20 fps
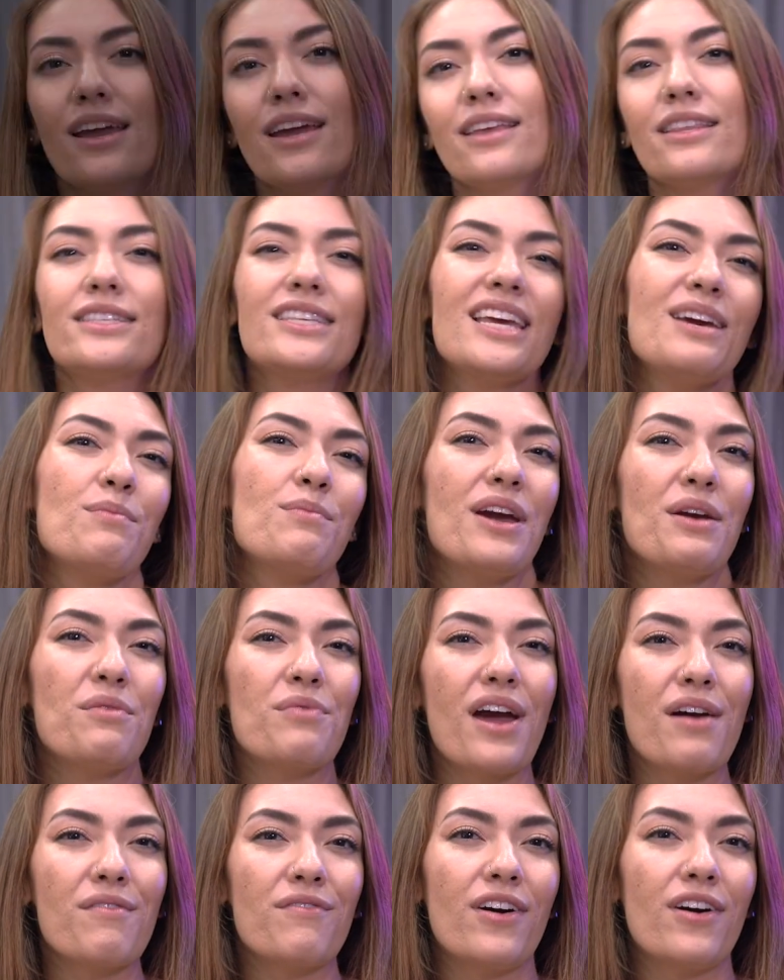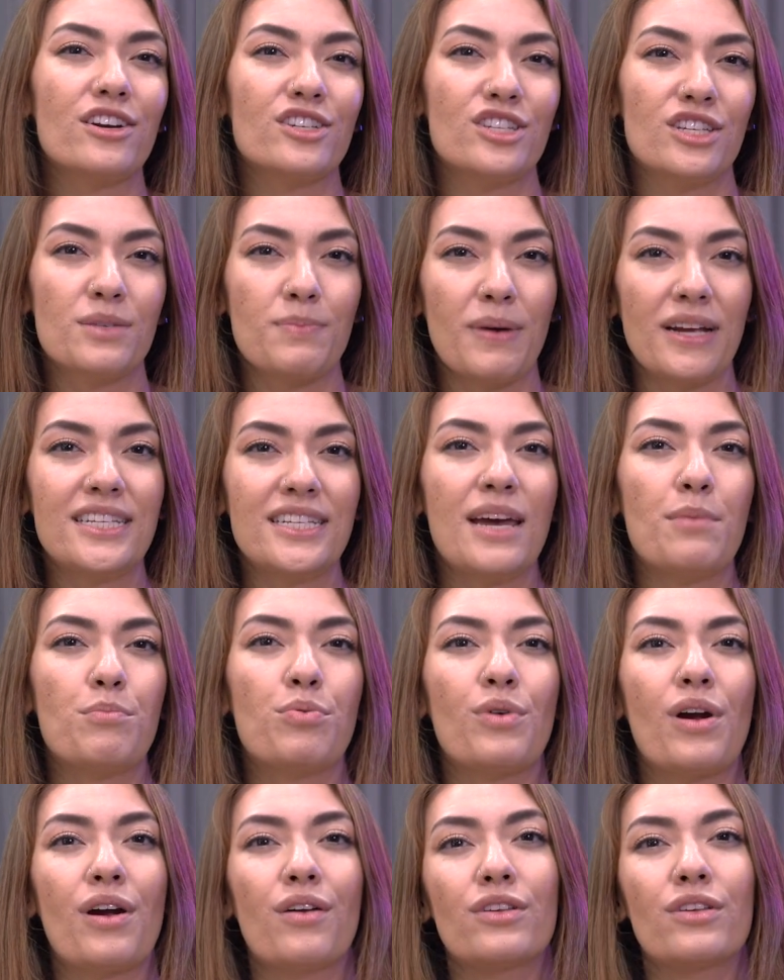In the same way, RAM functions by
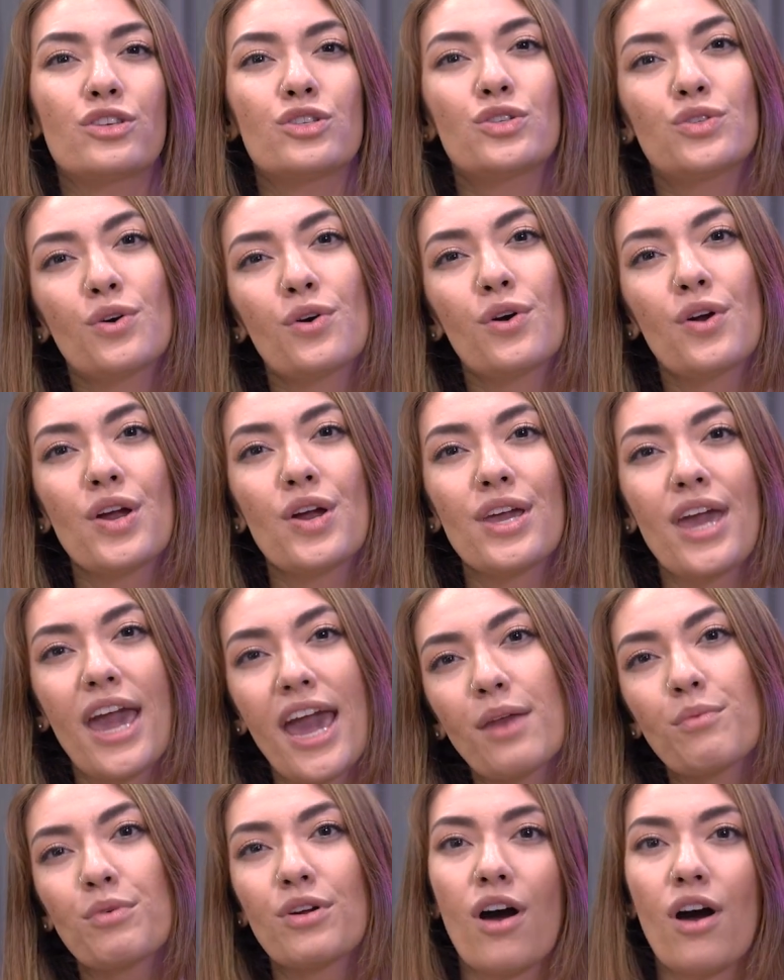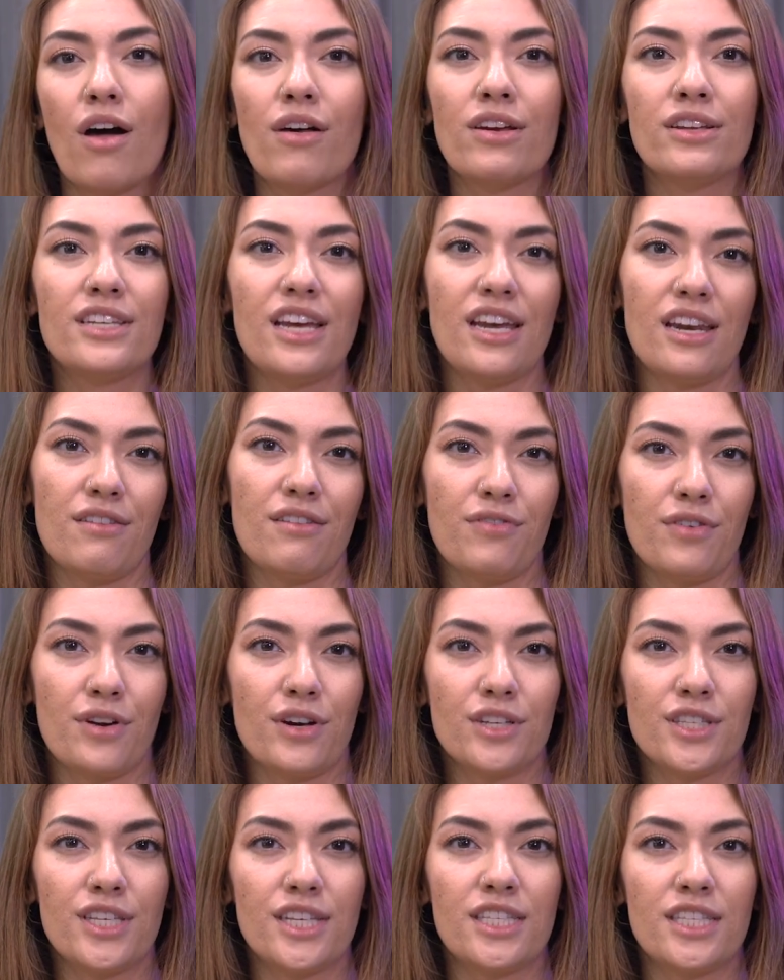temporarily storing and recalling data for
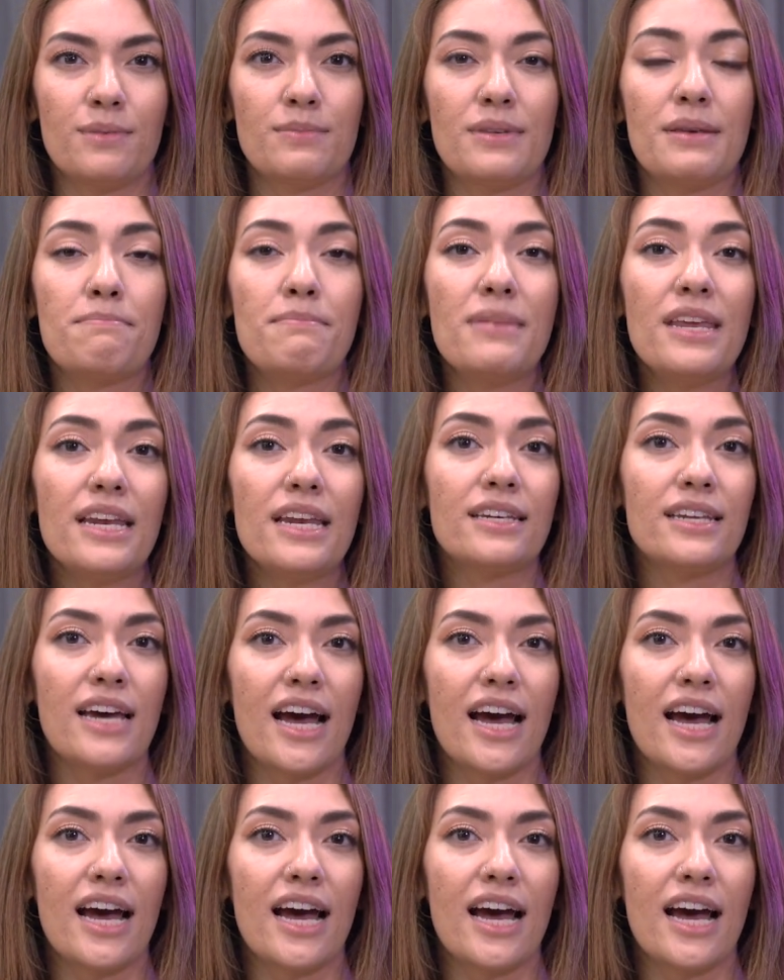your system's immediate